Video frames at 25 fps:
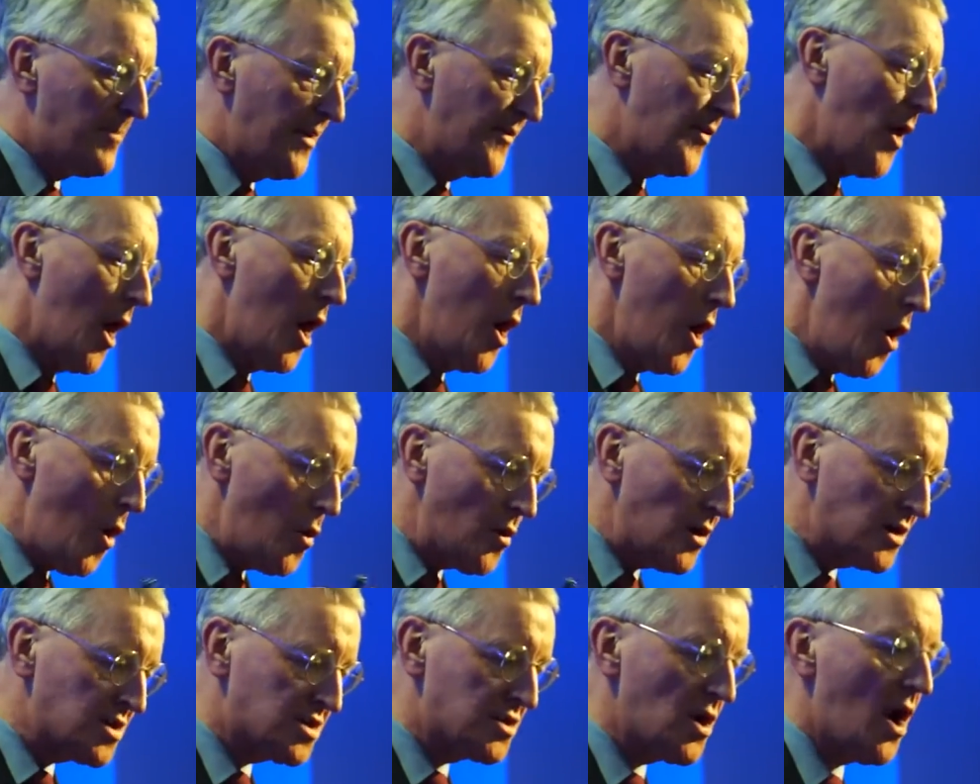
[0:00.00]
but
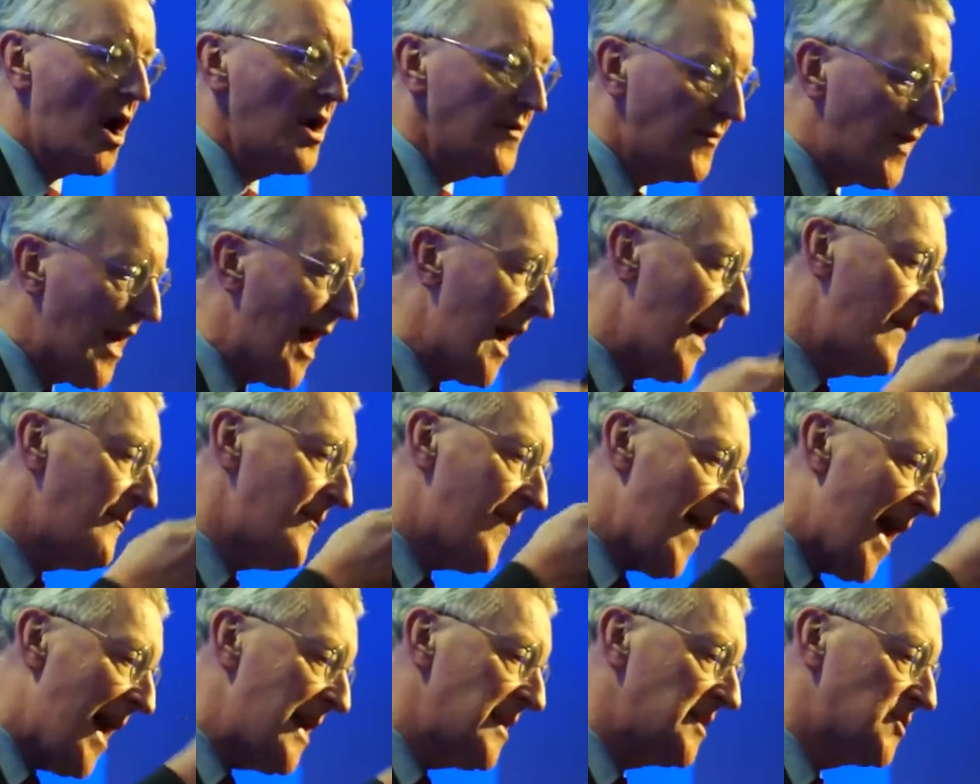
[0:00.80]
alongside that,
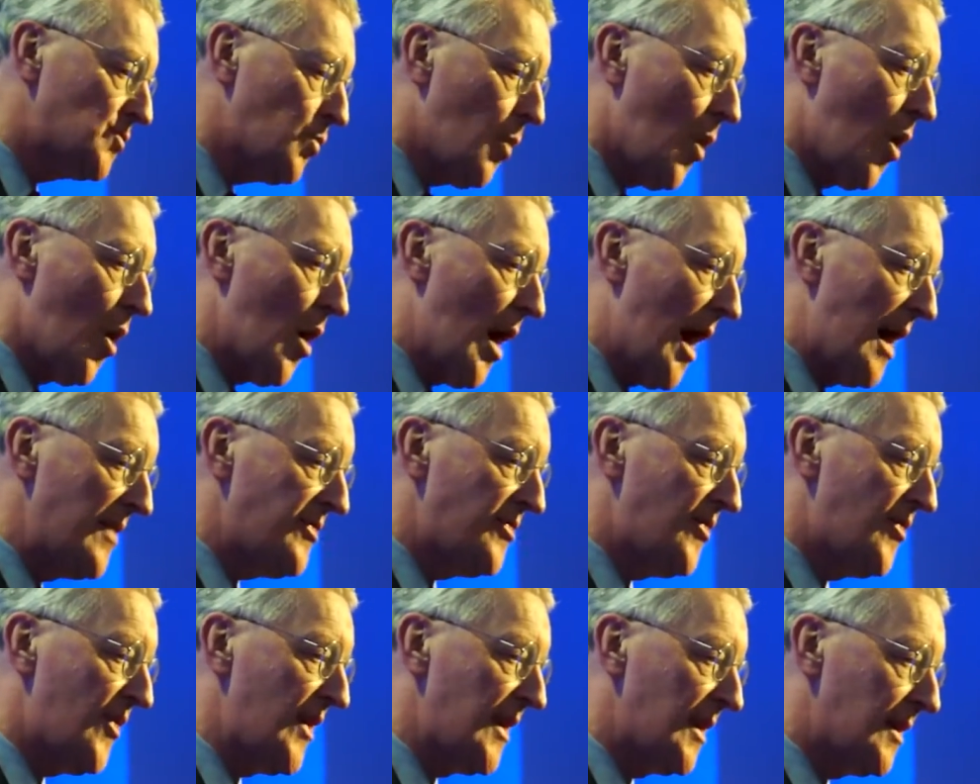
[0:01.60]
and that is what
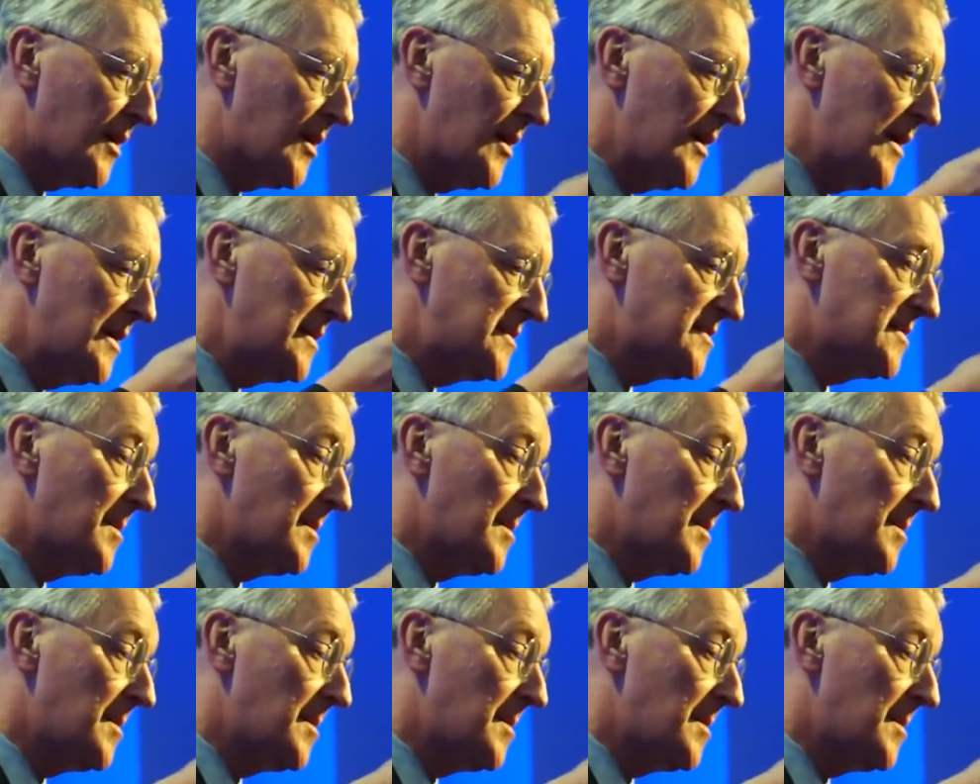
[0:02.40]
I think